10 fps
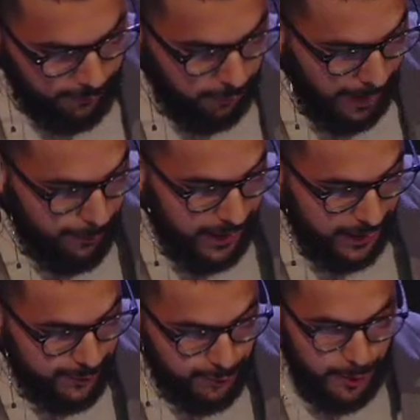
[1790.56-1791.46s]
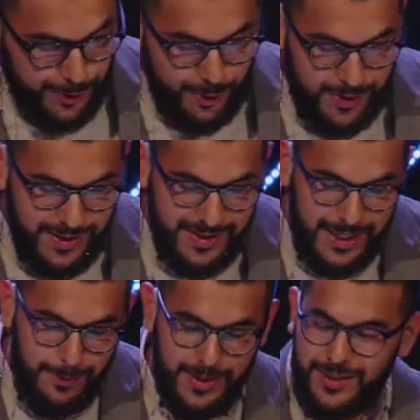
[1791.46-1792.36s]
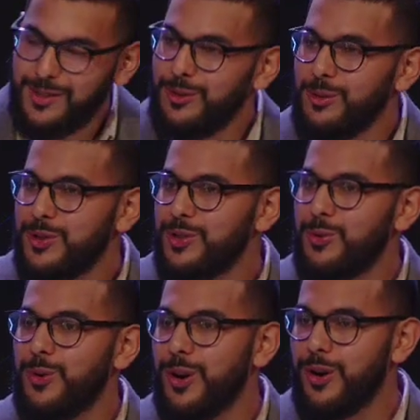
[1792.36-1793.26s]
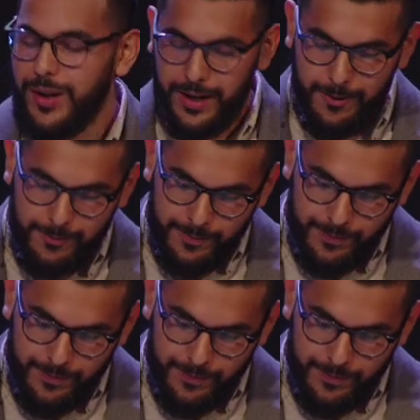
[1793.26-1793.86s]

From my reading of scriptures, it seems that the solution to worry